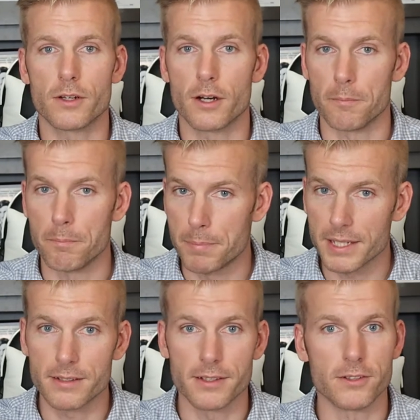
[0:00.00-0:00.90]
a
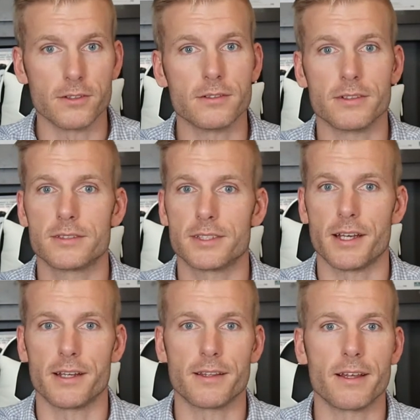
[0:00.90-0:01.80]
big deal, let's
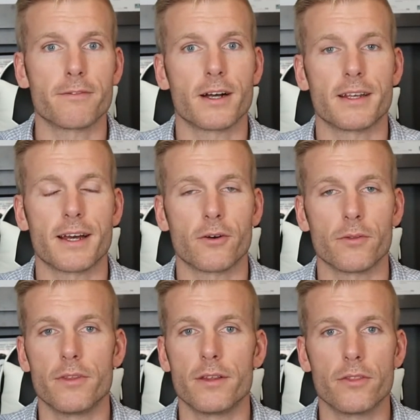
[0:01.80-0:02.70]
say they find
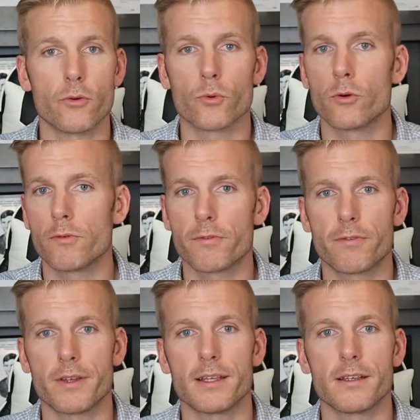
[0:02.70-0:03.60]
out that the
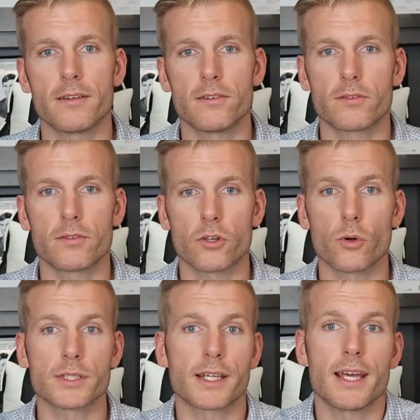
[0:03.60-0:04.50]
roof is
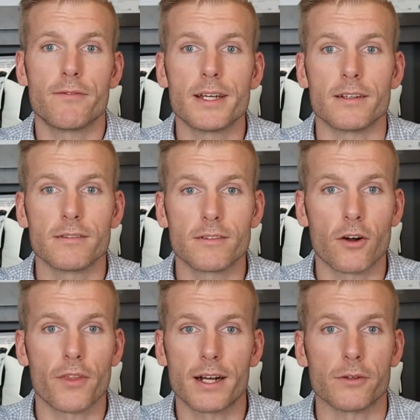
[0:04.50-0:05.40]
going to cave in
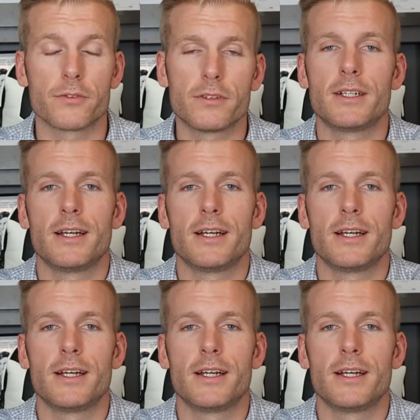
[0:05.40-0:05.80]
on the house,